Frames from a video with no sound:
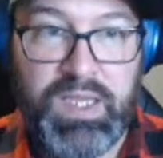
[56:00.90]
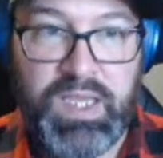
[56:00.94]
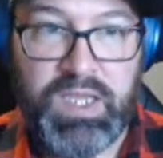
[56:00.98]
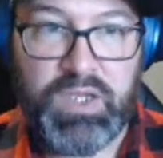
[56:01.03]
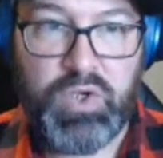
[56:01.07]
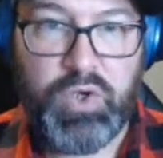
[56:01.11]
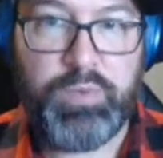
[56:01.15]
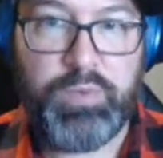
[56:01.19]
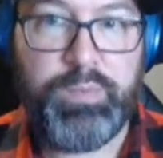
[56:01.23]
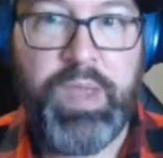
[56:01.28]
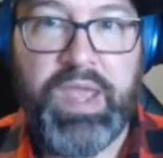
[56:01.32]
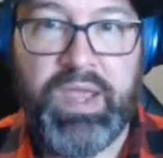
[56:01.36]
it
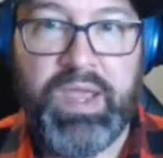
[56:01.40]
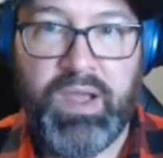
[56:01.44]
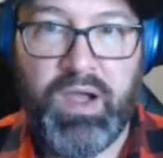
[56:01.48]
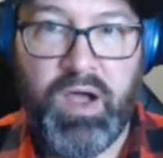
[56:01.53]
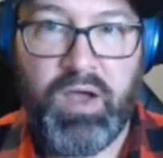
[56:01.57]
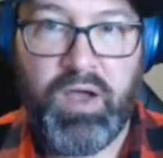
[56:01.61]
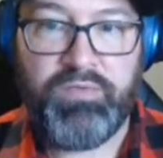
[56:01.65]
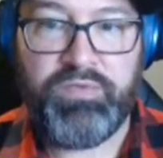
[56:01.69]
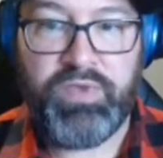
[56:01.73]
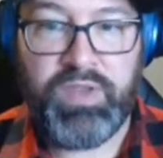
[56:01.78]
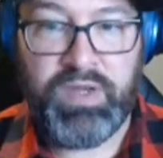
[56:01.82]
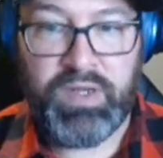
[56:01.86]
could pay
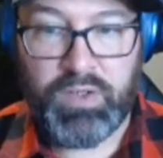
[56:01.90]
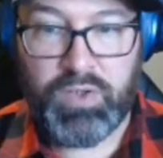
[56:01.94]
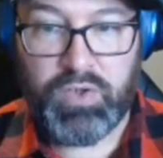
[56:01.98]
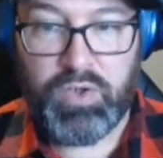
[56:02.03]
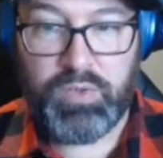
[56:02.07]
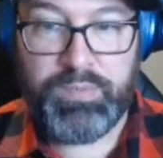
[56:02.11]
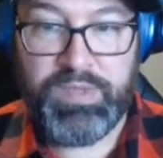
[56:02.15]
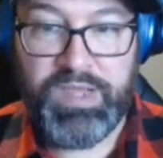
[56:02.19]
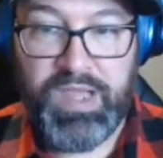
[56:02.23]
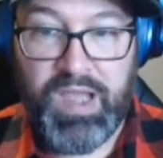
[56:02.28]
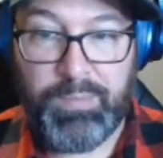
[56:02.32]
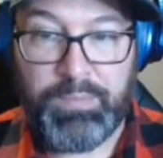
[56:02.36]
off and it
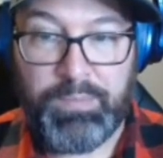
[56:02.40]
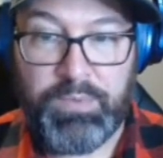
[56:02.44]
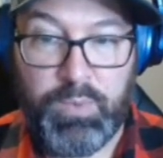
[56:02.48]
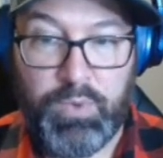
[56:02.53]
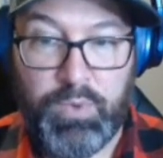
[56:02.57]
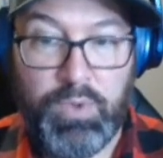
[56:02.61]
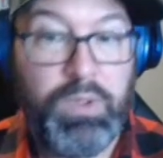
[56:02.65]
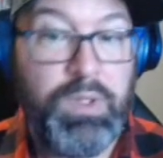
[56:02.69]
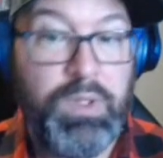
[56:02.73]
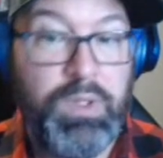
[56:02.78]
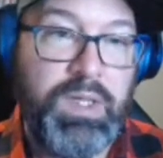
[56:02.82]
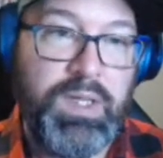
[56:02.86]
could be
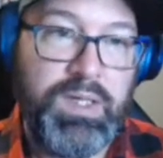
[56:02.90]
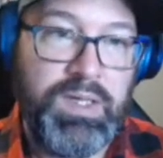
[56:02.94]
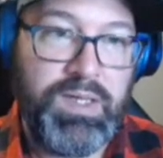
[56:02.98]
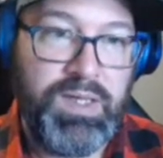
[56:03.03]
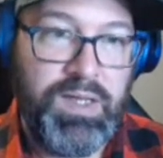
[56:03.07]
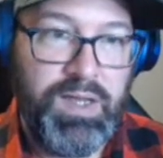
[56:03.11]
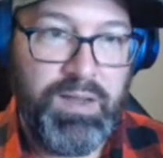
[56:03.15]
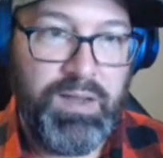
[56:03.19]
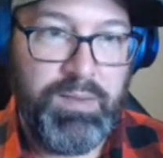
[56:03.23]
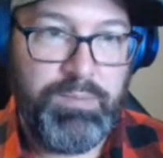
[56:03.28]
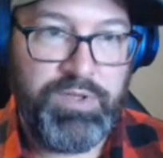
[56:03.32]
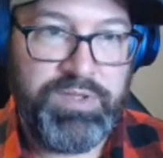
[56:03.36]
optimal,
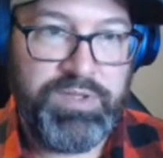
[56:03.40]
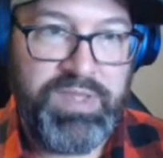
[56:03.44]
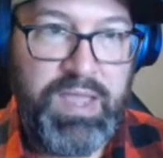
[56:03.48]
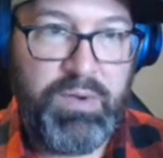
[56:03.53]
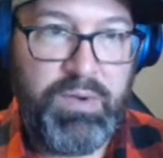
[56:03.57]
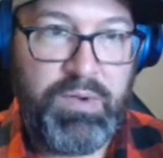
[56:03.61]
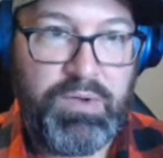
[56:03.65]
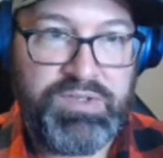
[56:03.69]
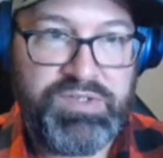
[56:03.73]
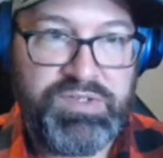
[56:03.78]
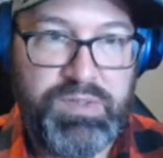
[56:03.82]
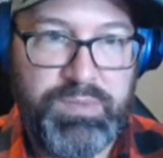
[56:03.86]
but that
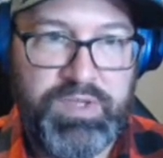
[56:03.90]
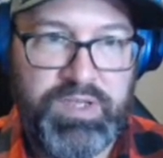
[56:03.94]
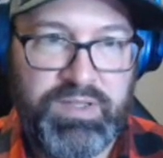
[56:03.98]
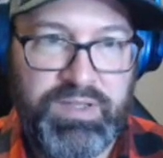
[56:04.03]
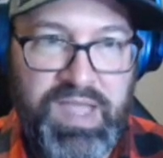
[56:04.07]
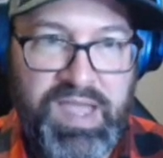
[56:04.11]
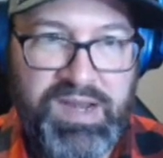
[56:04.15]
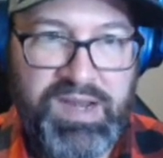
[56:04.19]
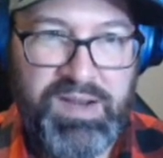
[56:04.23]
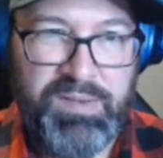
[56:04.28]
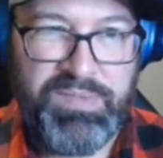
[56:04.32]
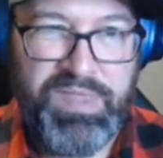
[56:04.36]
would also be a
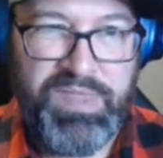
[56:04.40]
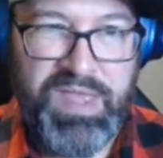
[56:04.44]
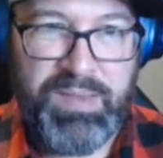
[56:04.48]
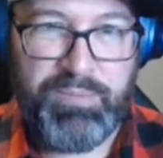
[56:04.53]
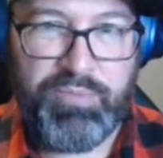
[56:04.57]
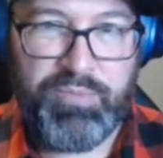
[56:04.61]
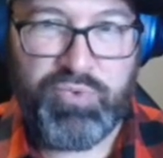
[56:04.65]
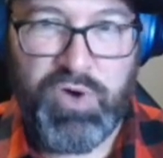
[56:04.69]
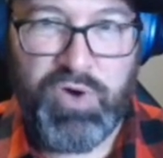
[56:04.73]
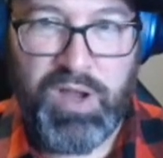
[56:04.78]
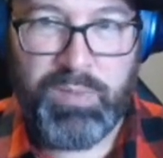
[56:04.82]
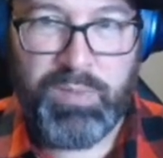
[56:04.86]
lineup that
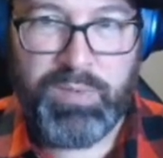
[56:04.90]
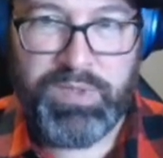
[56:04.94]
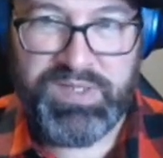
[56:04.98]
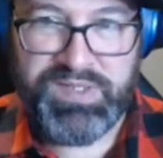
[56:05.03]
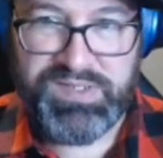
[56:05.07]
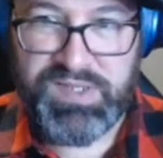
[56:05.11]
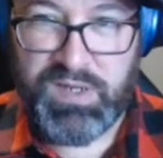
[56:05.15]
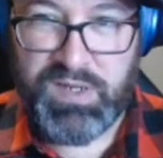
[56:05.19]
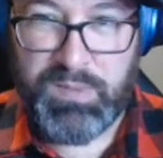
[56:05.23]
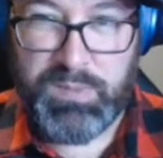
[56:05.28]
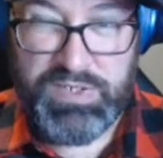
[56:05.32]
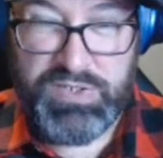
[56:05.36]
probably is
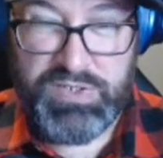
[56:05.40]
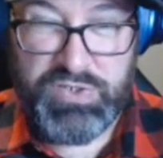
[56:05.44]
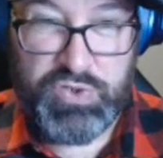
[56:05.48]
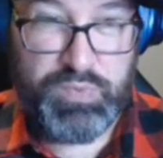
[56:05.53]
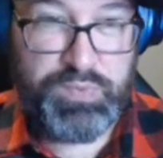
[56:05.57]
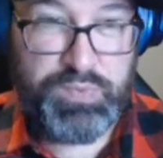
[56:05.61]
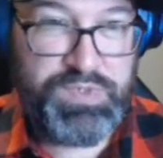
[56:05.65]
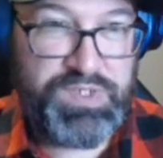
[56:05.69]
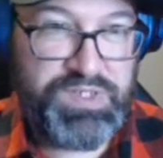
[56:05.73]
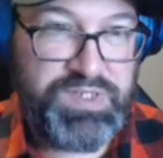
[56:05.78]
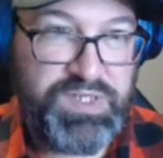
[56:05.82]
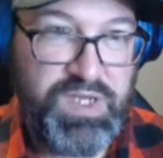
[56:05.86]
going to be
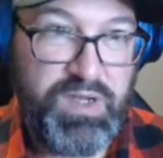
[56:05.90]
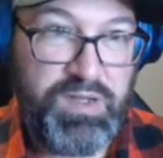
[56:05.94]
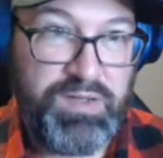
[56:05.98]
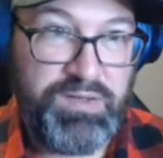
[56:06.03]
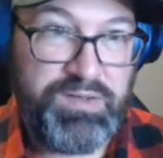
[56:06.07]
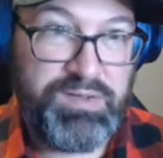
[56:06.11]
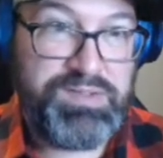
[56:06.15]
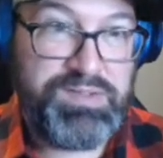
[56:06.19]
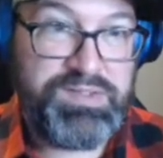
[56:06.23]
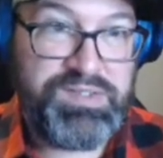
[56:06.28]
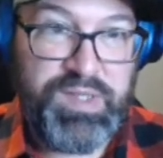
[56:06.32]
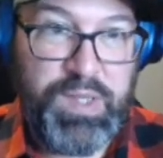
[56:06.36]
duped a
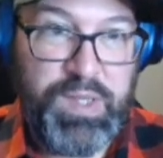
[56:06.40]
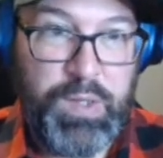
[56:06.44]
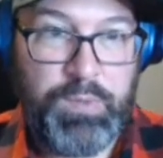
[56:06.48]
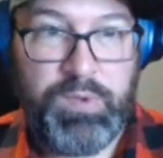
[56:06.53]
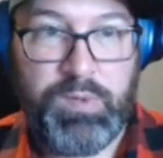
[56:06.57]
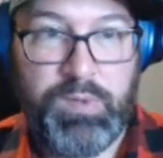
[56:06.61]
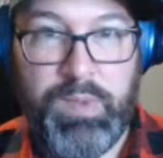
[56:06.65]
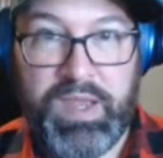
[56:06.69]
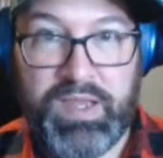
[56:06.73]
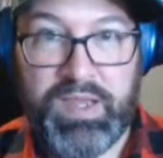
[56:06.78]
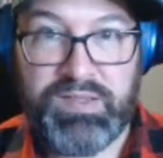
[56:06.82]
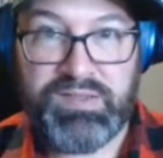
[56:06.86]
ton. So that would be
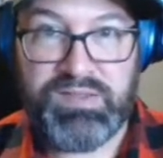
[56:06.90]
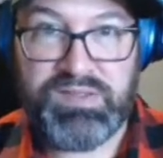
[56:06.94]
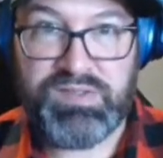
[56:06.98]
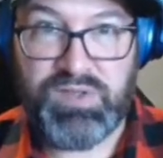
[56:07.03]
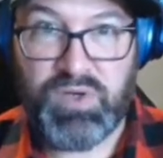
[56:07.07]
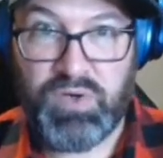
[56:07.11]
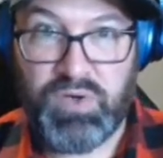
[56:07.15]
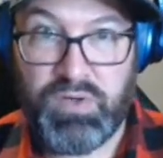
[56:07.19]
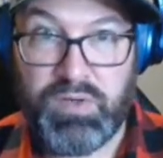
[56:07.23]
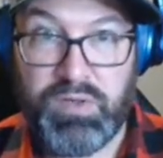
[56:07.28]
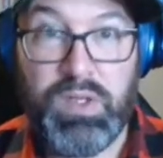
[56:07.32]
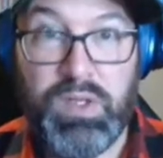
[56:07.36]
my
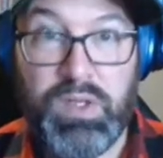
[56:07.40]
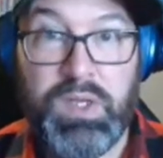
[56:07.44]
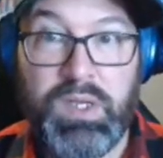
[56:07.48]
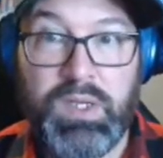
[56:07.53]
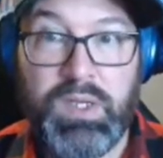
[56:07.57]
concern.